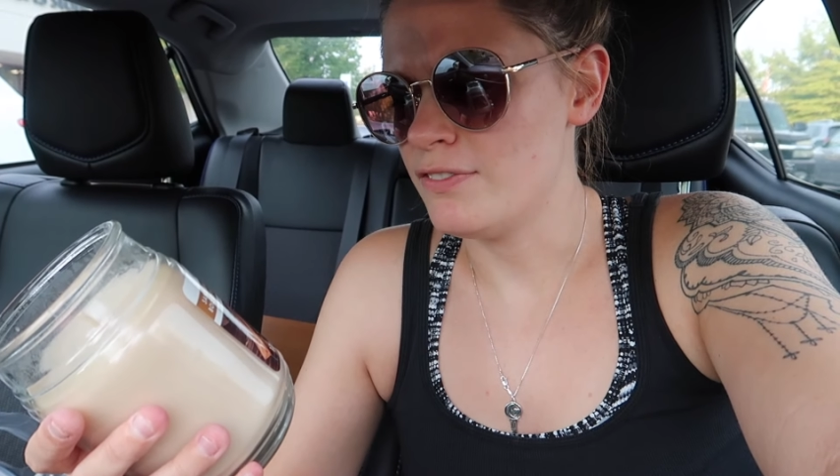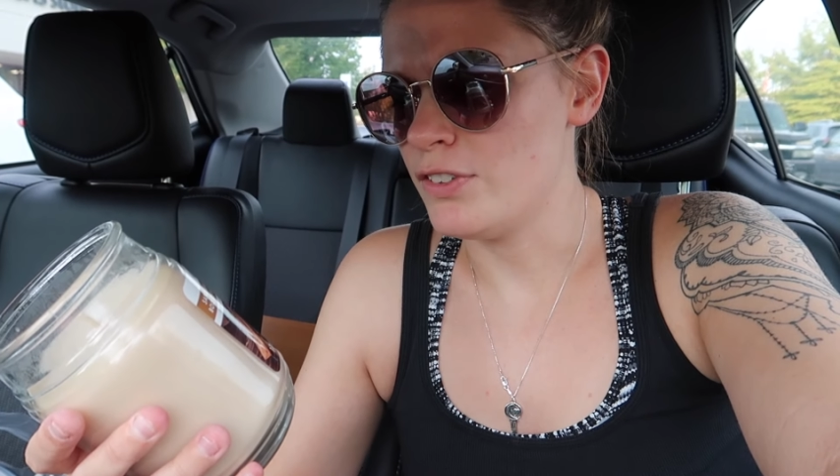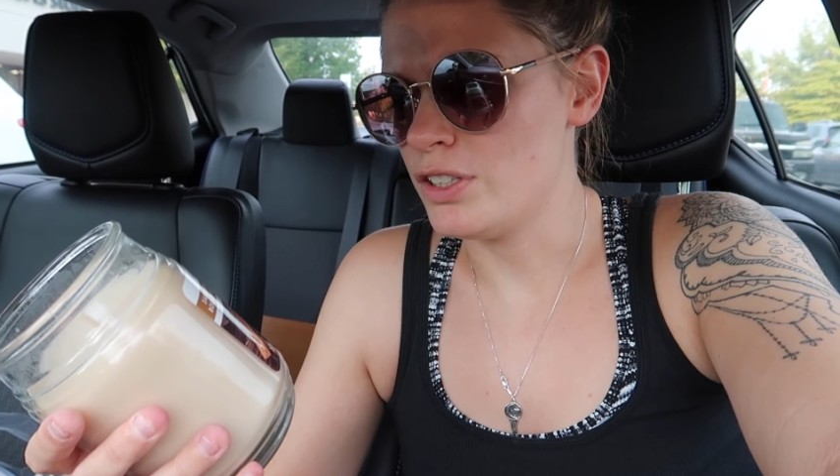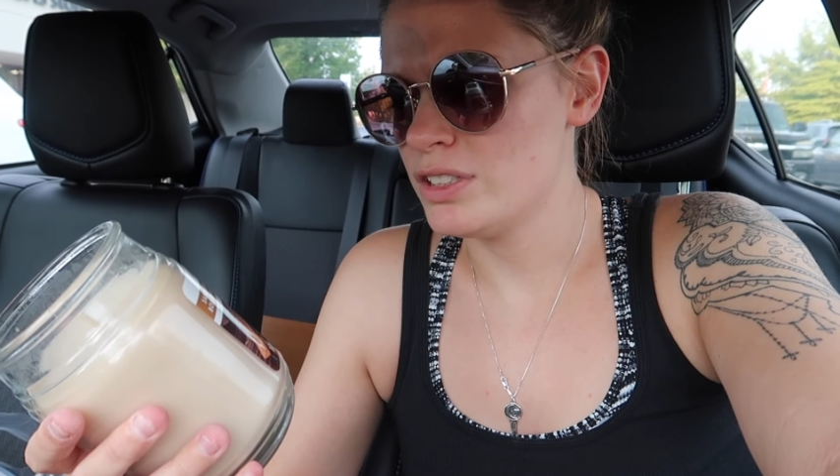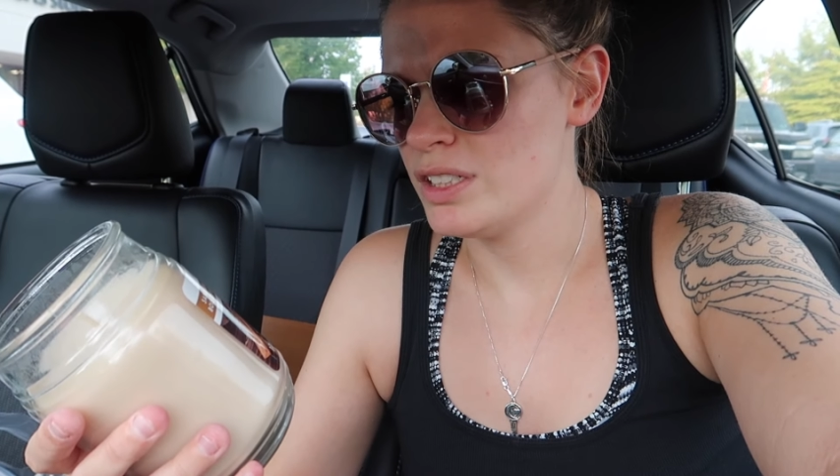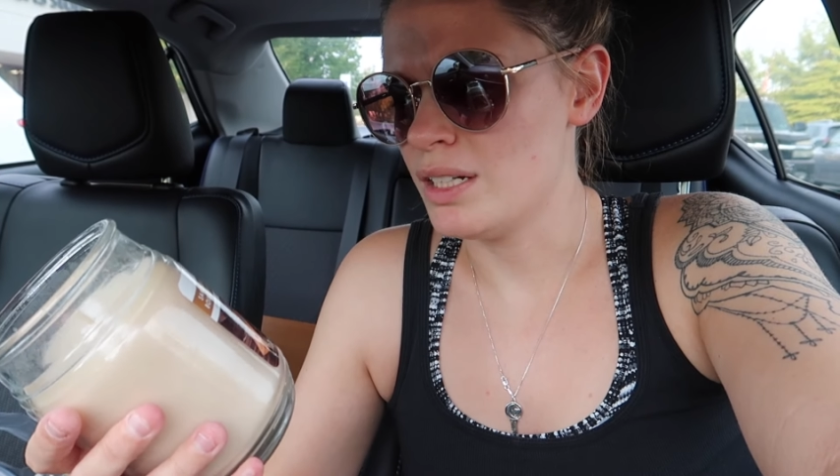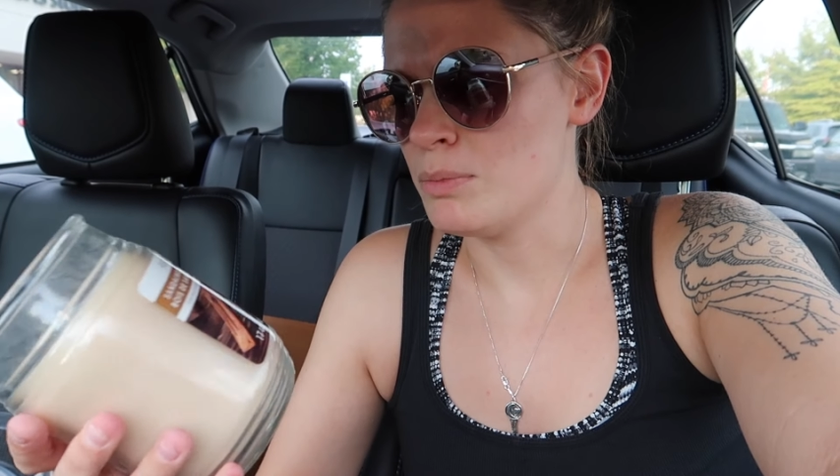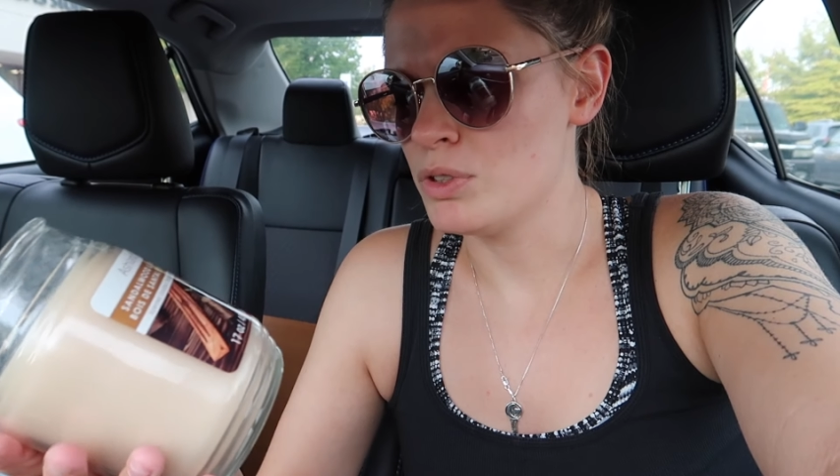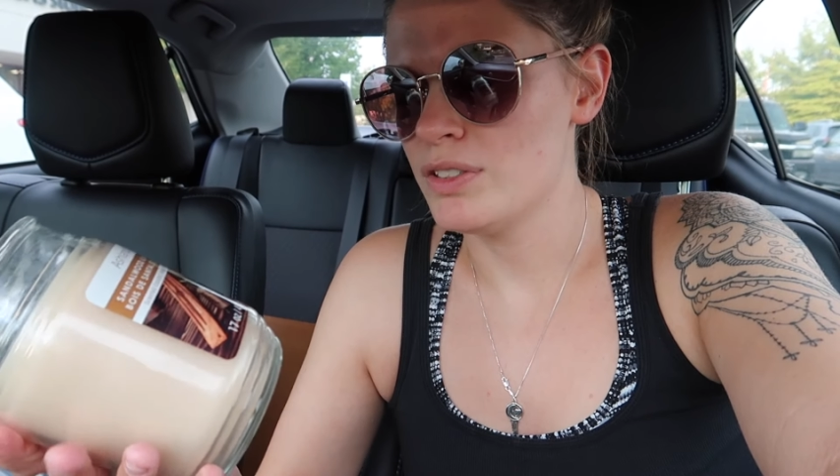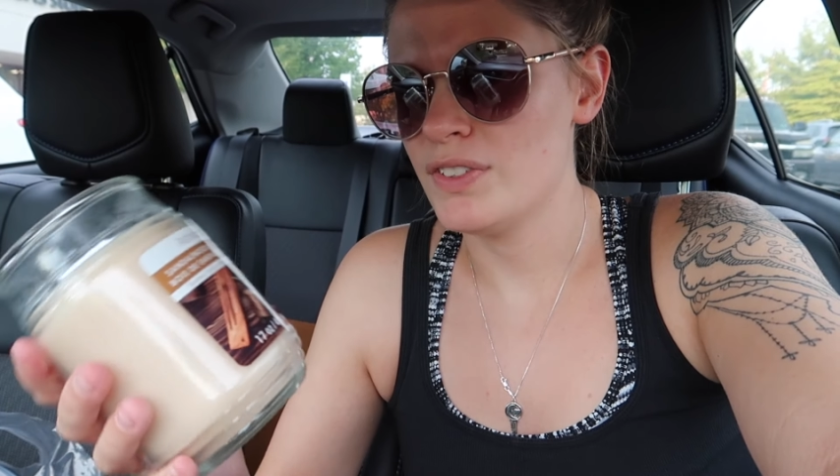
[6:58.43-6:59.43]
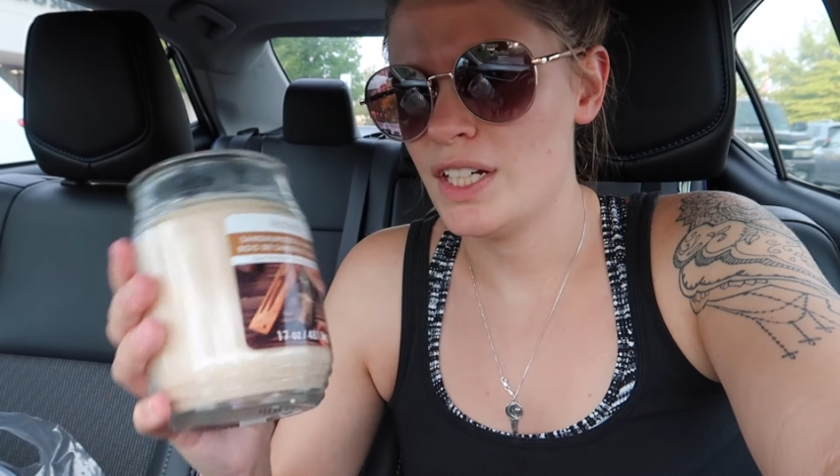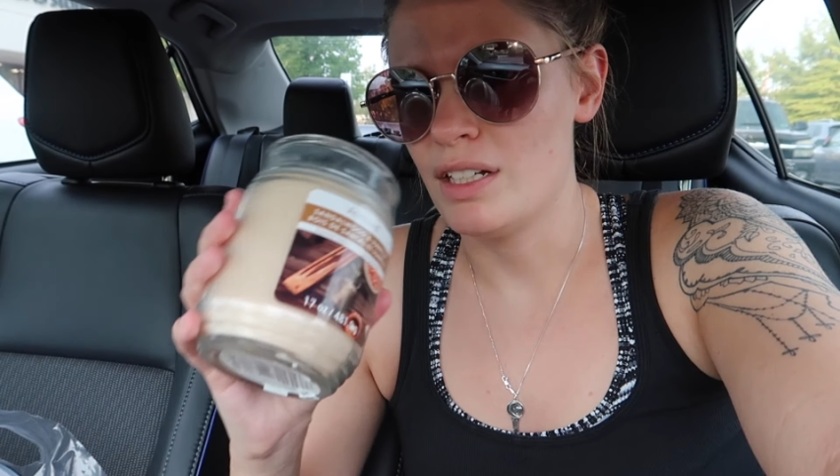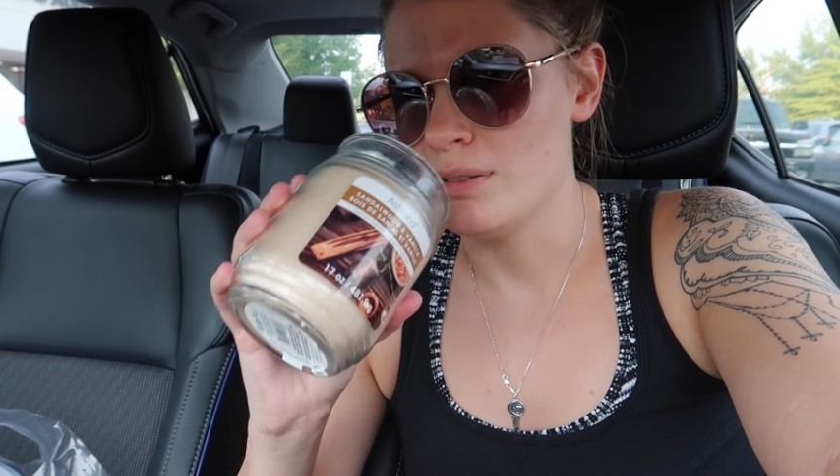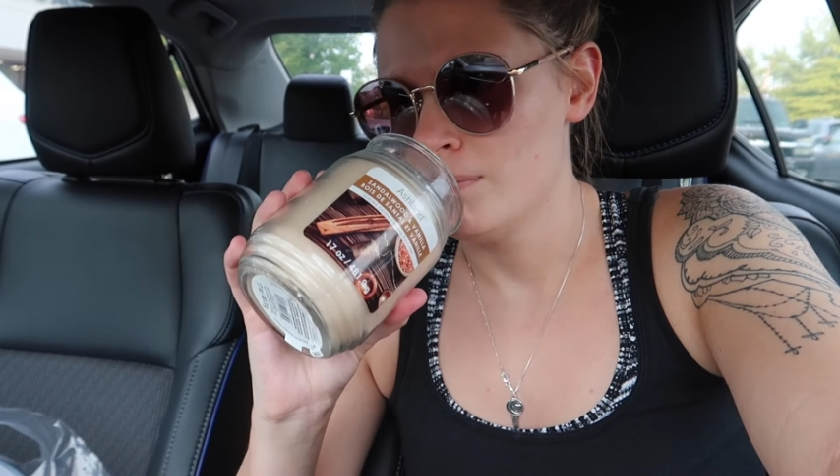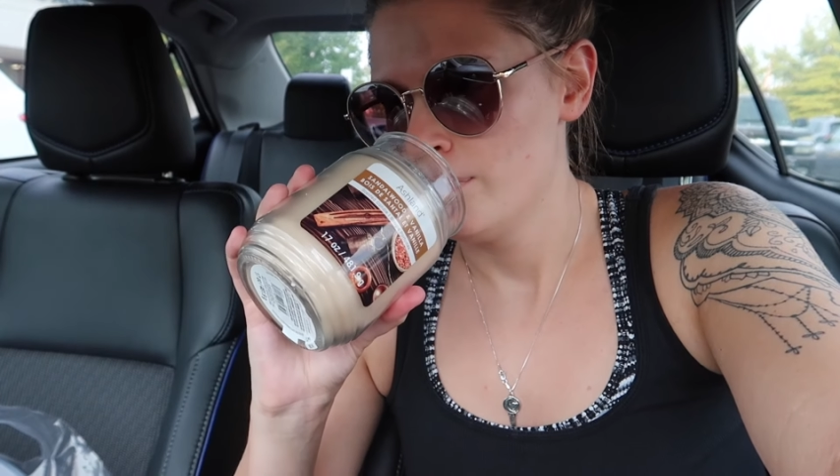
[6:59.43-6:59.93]
fall scent, more of like
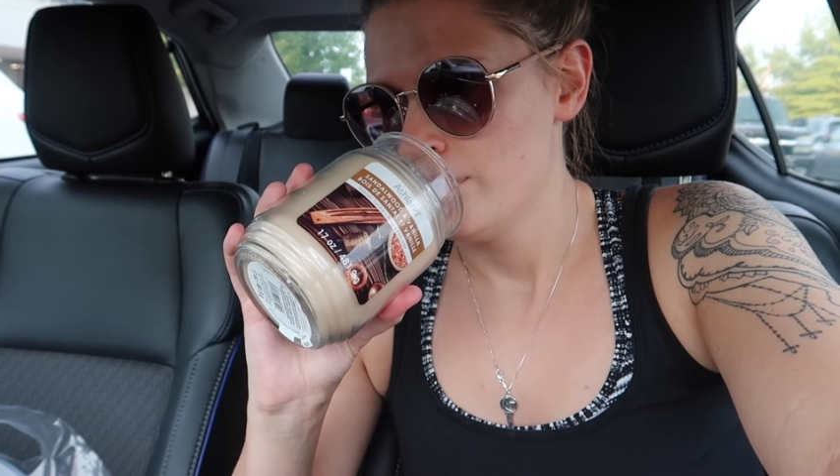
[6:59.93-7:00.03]
a